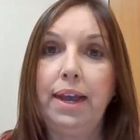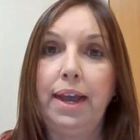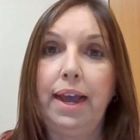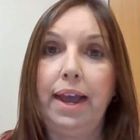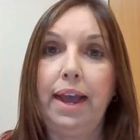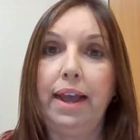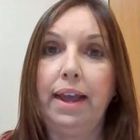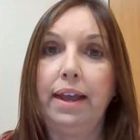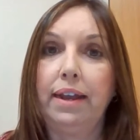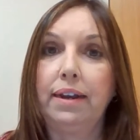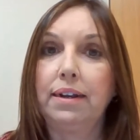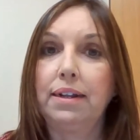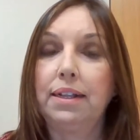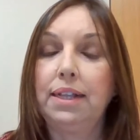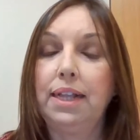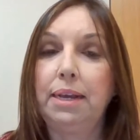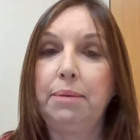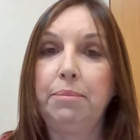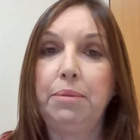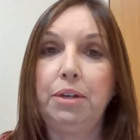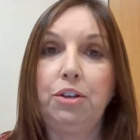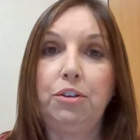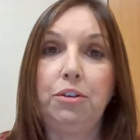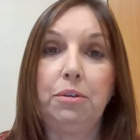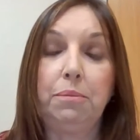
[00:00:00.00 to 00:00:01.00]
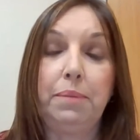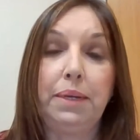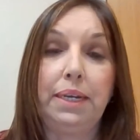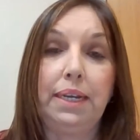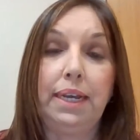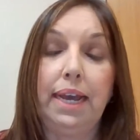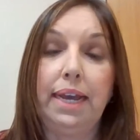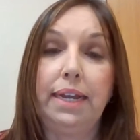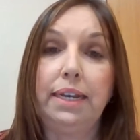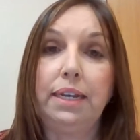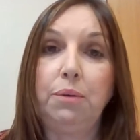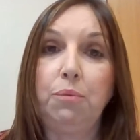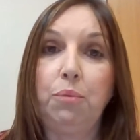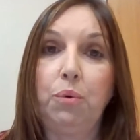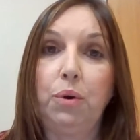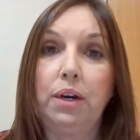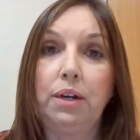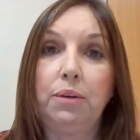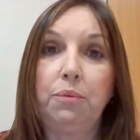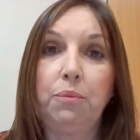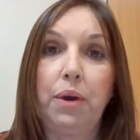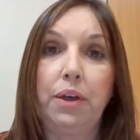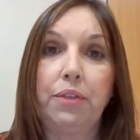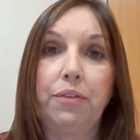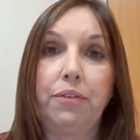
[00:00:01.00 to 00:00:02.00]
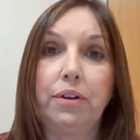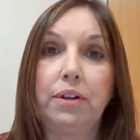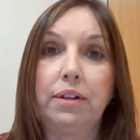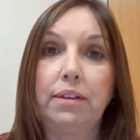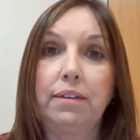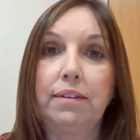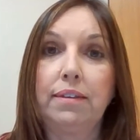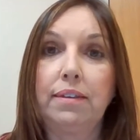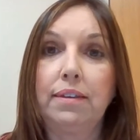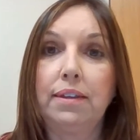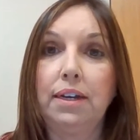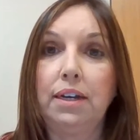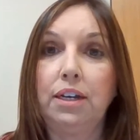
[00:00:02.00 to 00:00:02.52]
and claiming to be anyone, whether it's